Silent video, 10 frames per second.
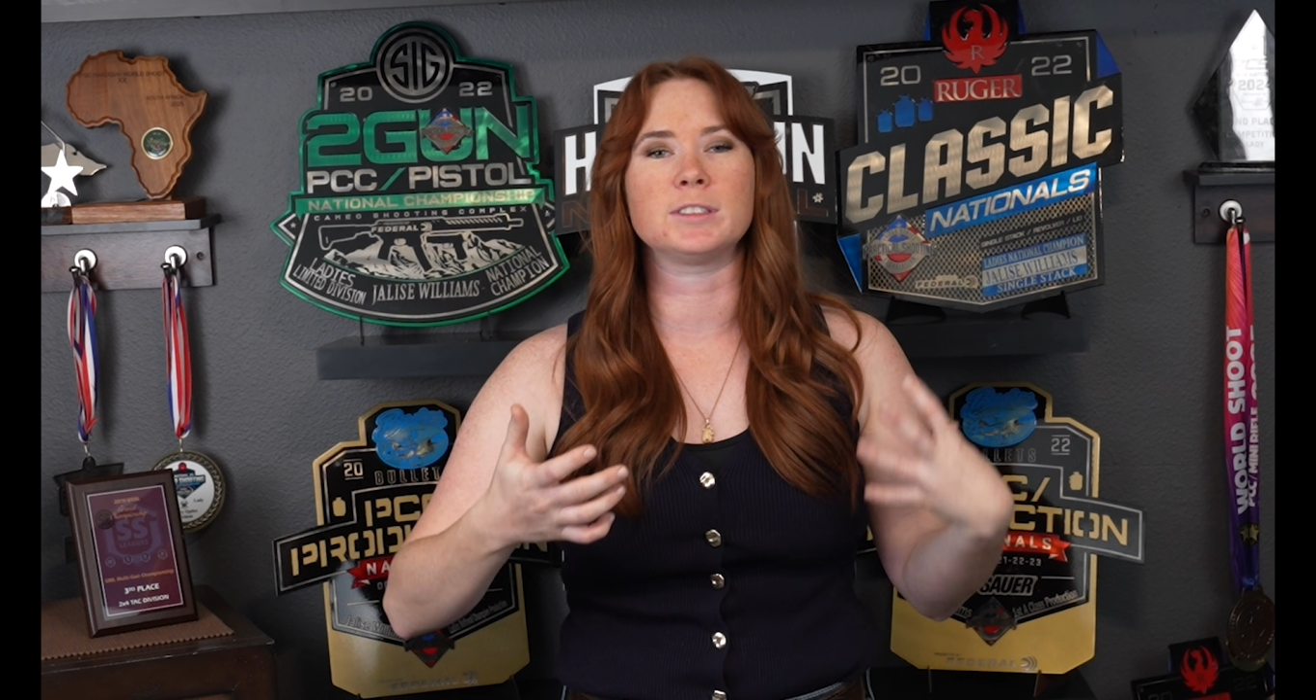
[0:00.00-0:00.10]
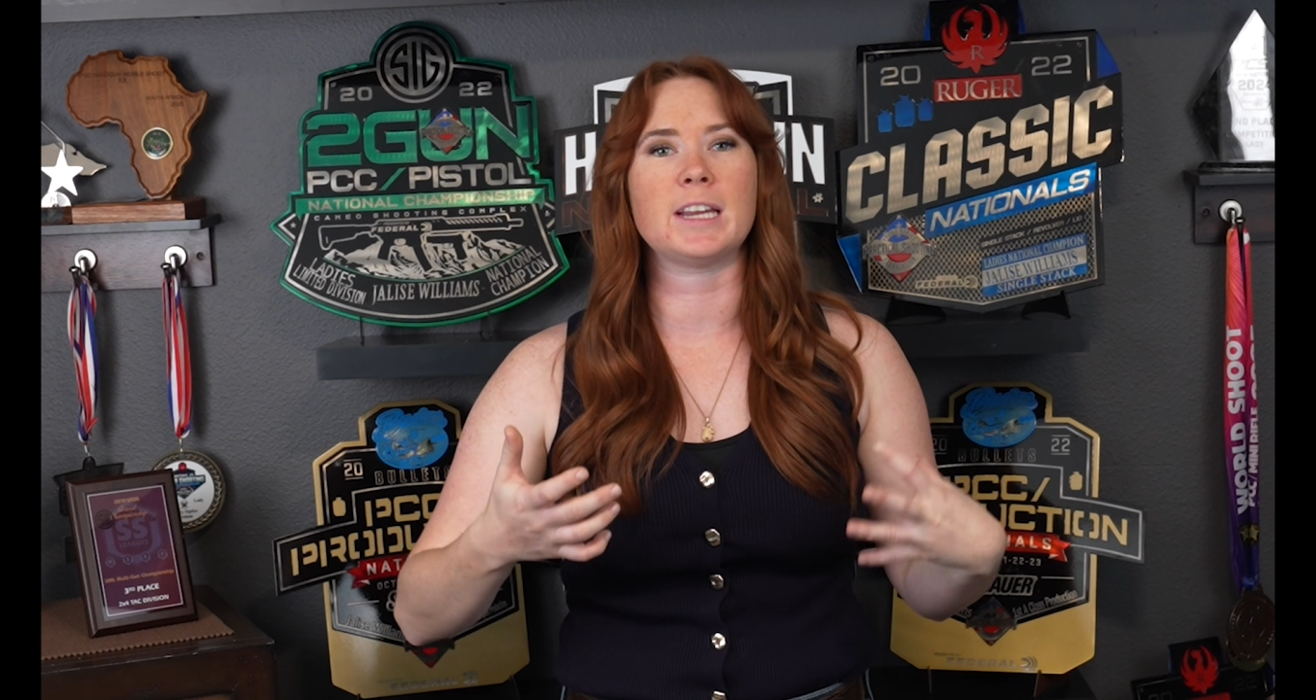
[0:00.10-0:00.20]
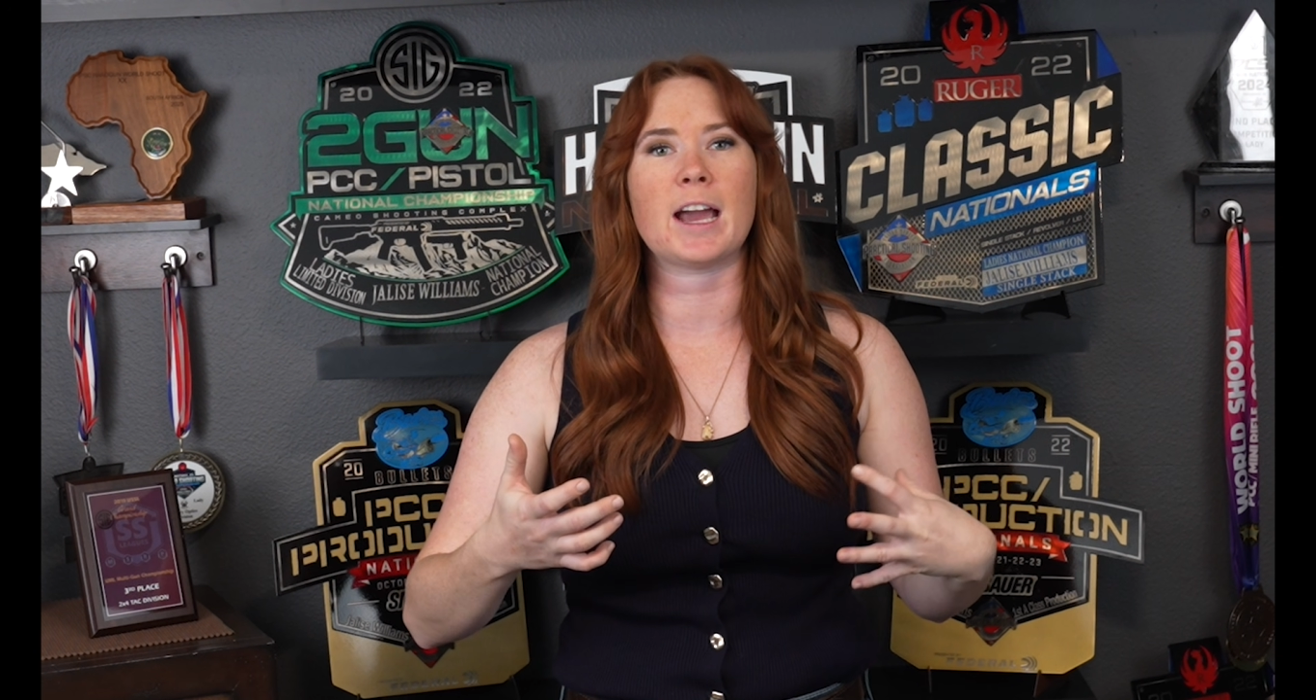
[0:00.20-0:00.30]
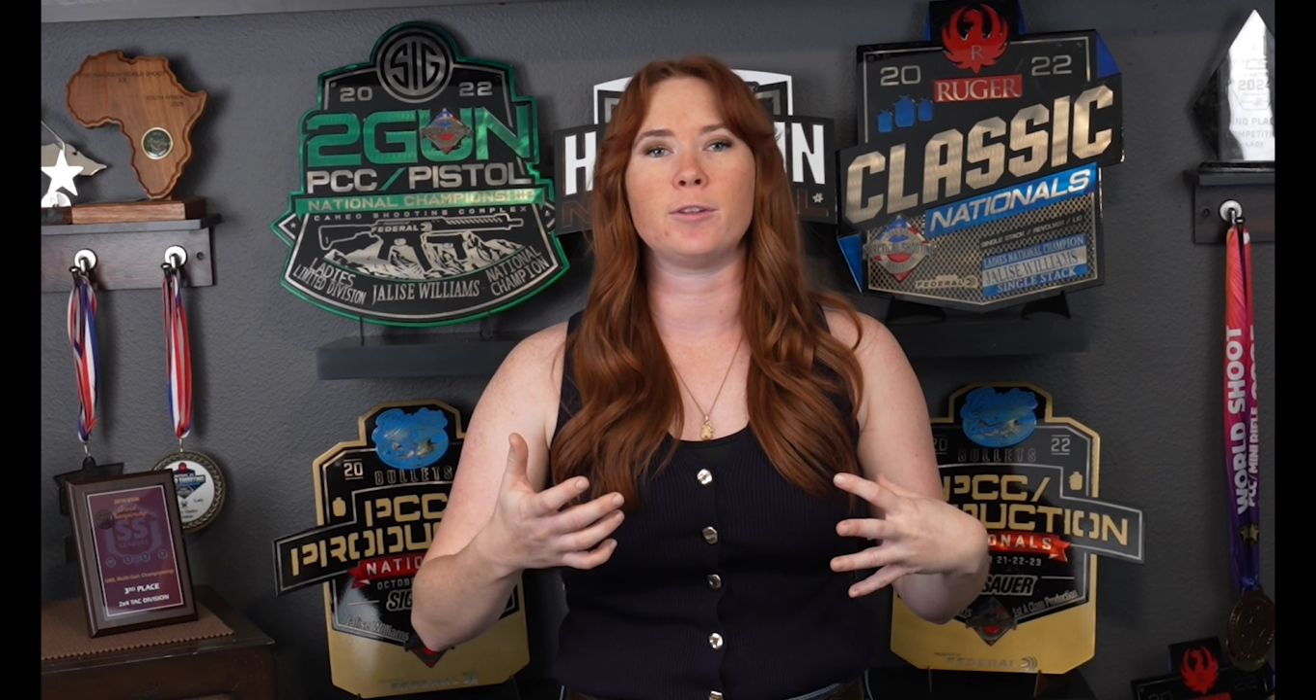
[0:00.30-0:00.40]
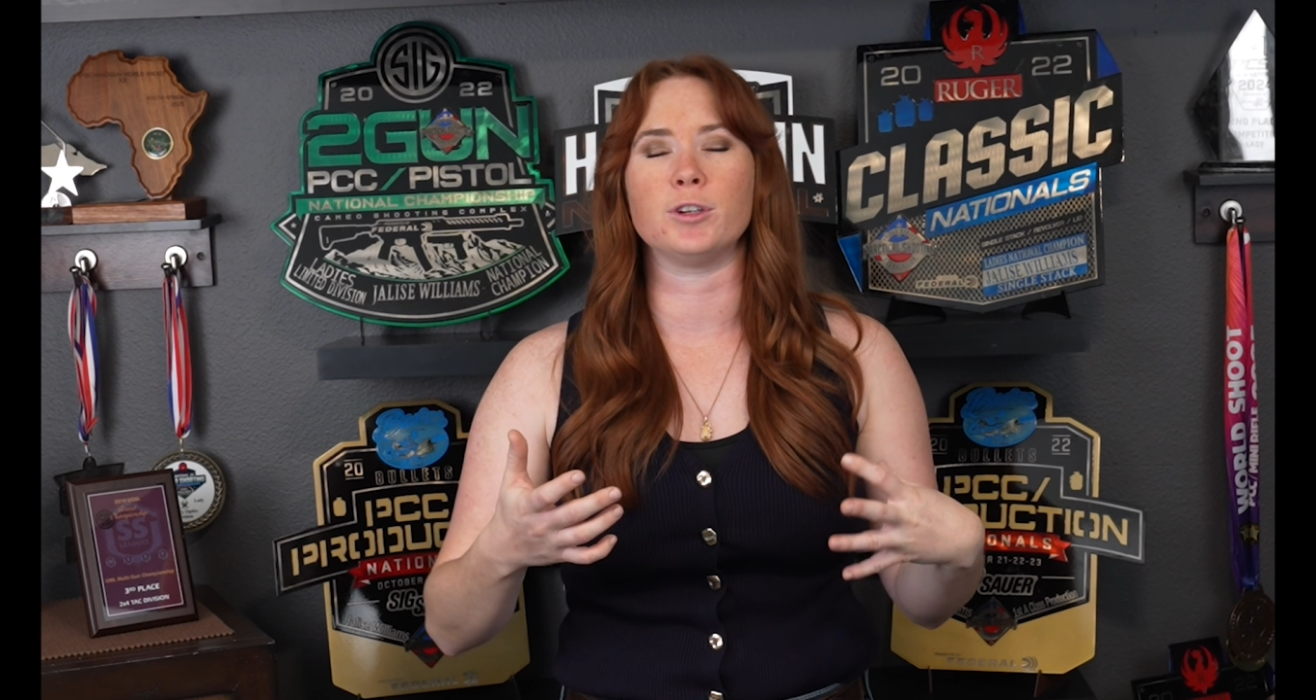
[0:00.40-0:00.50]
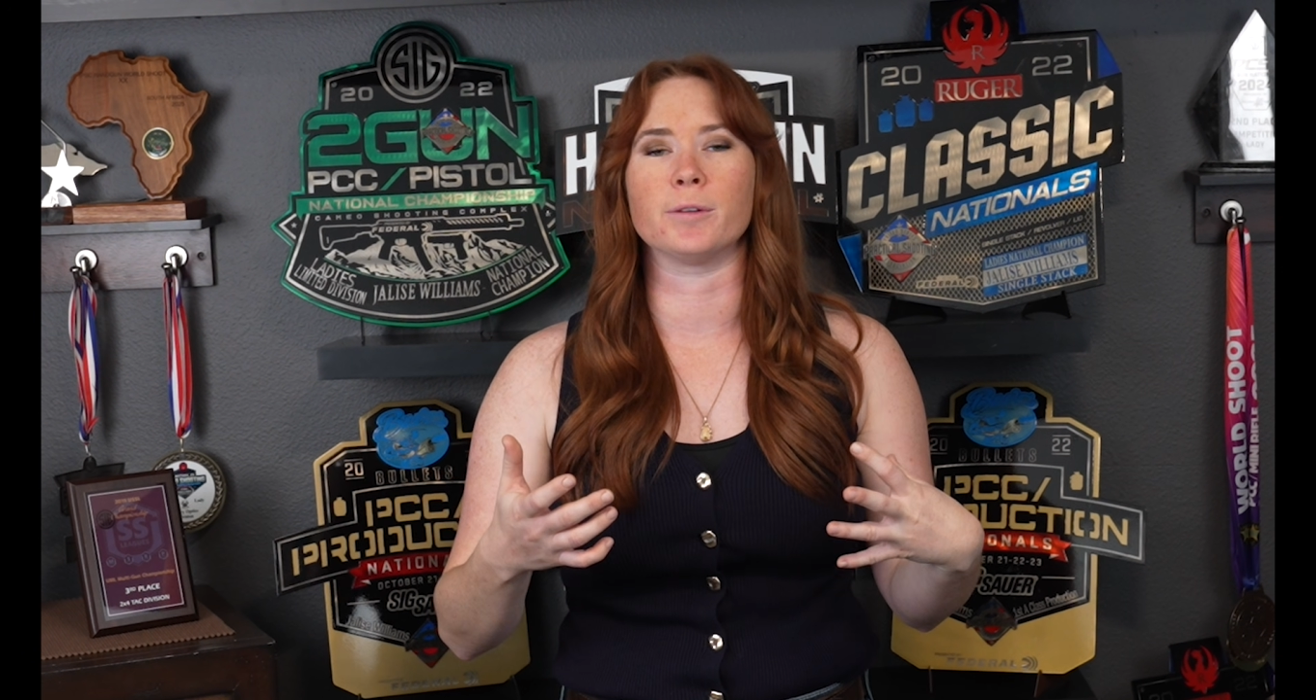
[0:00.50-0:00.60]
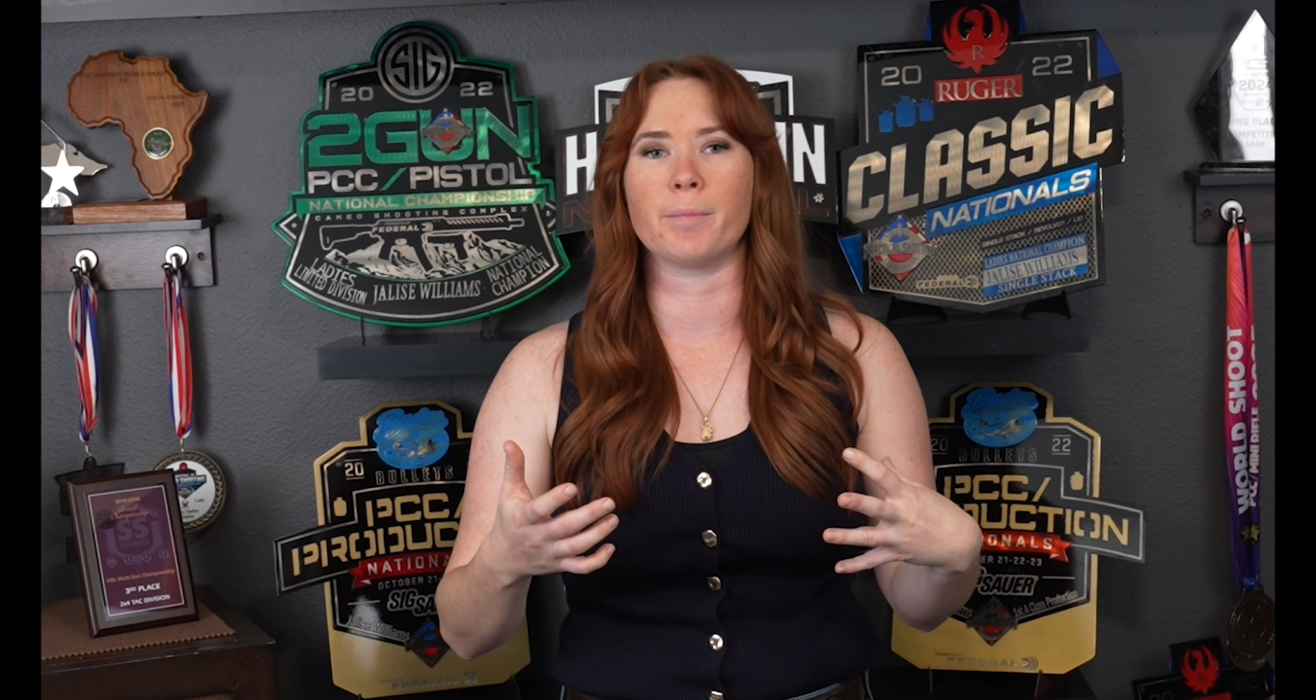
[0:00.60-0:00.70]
down your